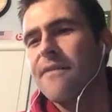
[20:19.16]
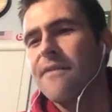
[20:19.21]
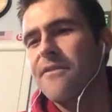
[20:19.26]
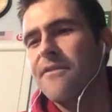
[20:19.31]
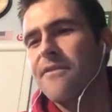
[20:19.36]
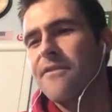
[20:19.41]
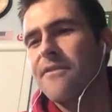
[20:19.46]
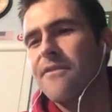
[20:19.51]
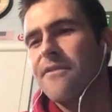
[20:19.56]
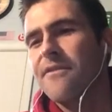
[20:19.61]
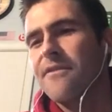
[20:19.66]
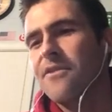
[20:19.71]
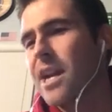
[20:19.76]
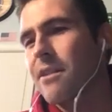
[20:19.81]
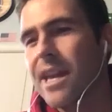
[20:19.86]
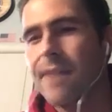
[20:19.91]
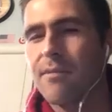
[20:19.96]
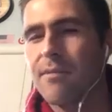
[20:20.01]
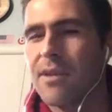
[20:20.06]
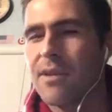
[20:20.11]
that's
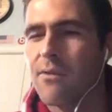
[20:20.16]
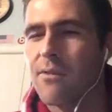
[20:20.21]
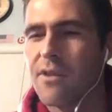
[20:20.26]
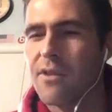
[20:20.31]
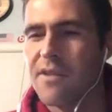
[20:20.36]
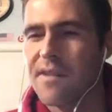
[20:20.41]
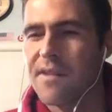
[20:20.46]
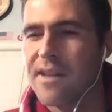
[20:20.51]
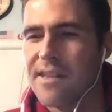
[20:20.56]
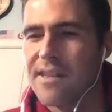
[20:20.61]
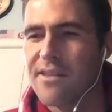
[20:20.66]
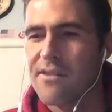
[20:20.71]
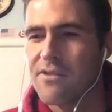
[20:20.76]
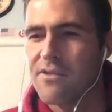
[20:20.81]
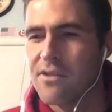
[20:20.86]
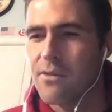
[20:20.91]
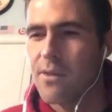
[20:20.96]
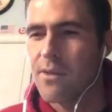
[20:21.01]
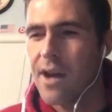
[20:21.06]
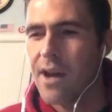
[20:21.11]
usually how gambling works out.
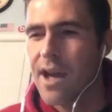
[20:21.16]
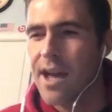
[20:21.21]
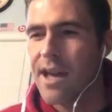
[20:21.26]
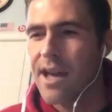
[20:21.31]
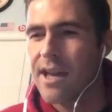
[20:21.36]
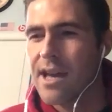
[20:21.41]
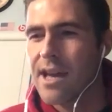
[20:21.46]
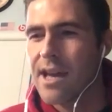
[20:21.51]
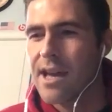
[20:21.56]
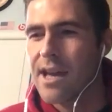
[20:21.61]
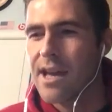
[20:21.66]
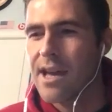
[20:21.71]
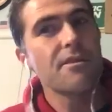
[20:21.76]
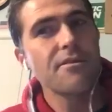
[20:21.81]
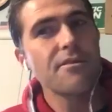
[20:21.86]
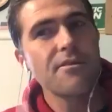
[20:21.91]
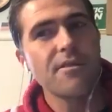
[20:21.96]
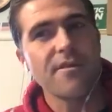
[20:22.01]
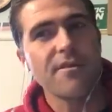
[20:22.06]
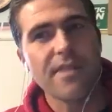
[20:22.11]
That's usually why I
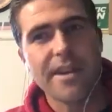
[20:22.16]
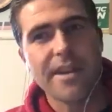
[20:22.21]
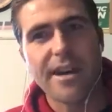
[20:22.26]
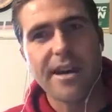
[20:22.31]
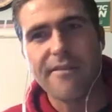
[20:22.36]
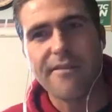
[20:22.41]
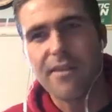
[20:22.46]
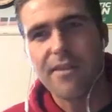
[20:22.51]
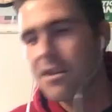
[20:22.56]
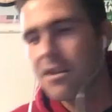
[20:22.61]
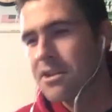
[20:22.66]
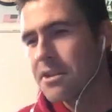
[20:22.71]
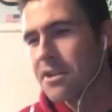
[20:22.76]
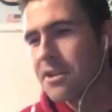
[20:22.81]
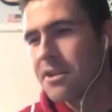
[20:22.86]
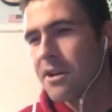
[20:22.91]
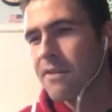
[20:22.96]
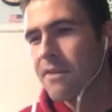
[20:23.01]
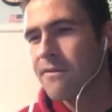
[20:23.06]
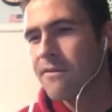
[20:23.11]
don't do it very often. Also, the
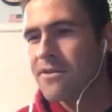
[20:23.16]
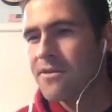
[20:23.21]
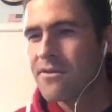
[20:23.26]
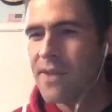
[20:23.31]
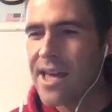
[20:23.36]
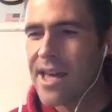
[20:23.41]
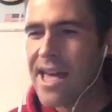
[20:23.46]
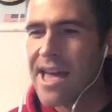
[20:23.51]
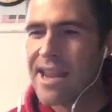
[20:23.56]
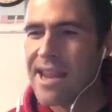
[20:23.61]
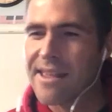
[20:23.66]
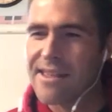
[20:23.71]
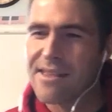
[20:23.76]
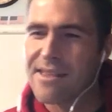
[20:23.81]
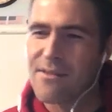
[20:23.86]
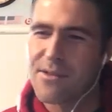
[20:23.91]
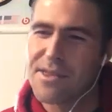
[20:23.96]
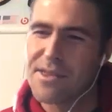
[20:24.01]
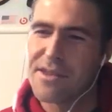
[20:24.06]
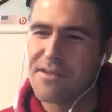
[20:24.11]
Dolphins, who I had to
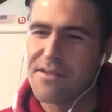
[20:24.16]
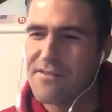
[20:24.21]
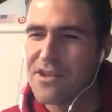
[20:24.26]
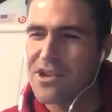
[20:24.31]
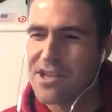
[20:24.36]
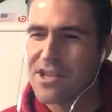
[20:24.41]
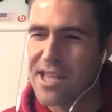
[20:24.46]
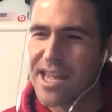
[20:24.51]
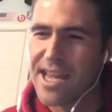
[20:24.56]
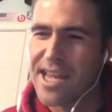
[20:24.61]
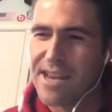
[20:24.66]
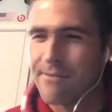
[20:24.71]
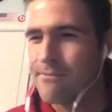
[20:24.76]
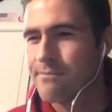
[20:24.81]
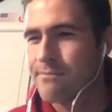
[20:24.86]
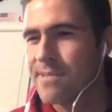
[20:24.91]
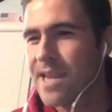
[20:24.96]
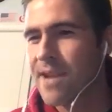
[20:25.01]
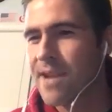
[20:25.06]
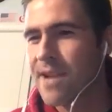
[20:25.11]
win the division, they had a
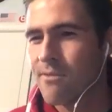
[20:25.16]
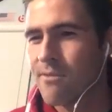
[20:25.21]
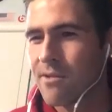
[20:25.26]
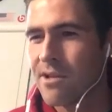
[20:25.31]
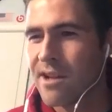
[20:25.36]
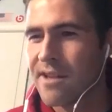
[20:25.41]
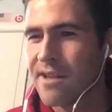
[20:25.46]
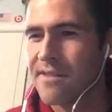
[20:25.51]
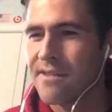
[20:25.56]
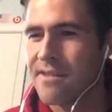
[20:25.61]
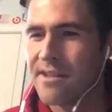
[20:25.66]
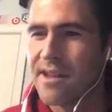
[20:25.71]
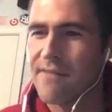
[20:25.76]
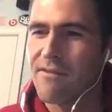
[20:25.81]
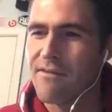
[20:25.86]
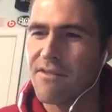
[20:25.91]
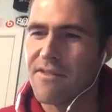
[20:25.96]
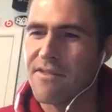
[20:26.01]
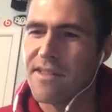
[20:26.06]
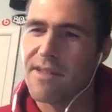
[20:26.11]
terrible loss to
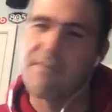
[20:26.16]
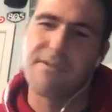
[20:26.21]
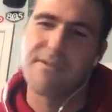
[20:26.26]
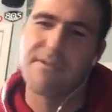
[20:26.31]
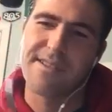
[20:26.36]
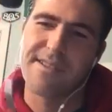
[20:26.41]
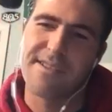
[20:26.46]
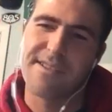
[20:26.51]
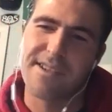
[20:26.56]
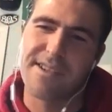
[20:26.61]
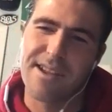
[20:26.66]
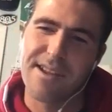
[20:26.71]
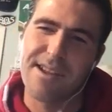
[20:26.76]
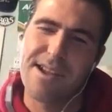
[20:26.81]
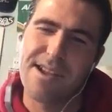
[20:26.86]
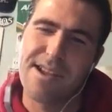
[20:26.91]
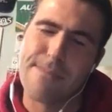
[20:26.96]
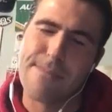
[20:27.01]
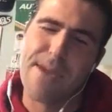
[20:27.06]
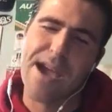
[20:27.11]
Denver, so that really took
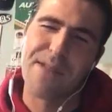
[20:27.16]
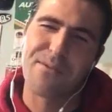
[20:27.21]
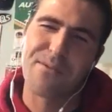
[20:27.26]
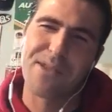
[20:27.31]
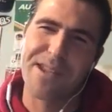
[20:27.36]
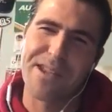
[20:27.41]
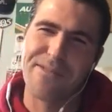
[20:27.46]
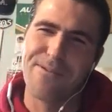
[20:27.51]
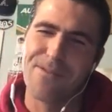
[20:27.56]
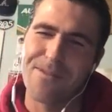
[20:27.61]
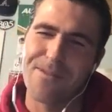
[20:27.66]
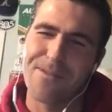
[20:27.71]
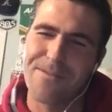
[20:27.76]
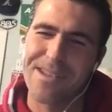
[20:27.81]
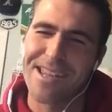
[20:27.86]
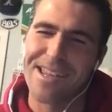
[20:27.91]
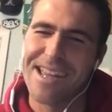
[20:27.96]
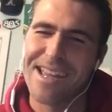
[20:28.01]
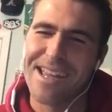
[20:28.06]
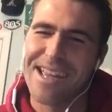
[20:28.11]
a bad week for me
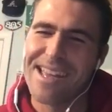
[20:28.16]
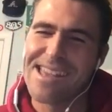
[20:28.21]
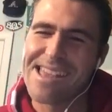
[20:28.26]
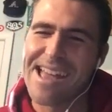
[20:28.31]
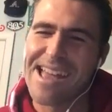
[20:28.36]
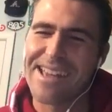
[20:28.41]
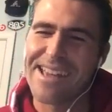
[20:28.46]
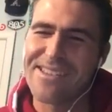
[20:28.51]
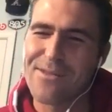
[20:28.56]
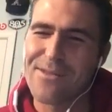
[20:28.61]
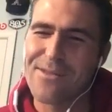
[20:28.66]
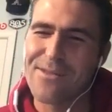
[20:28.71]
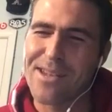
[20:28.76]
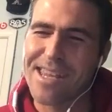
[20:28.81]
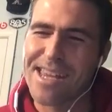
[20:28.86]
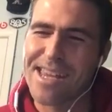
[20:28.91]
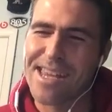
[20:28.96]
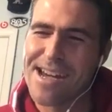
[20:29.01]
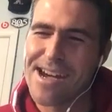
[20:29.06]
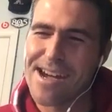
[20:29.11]
last
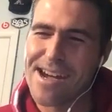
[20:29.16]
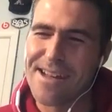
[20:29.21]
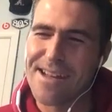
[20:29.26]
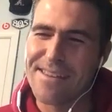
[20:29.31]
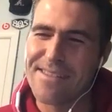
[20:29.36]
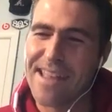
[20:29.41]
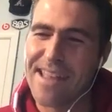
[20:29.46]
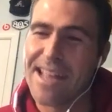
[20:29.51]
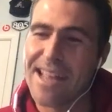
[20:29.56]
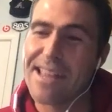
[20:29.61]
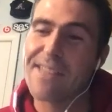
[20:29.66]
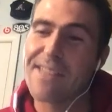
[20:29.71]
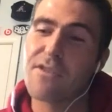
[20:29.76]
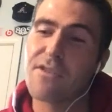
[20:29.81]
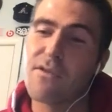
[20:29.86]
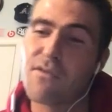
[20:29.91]
week. Standings